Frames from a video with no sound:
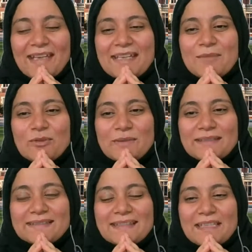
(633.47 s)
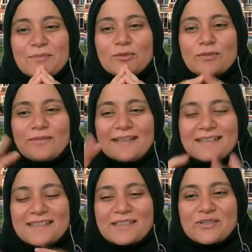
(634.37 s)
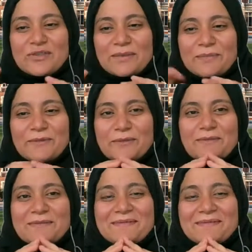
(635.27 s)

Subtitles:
Any more answers to come through?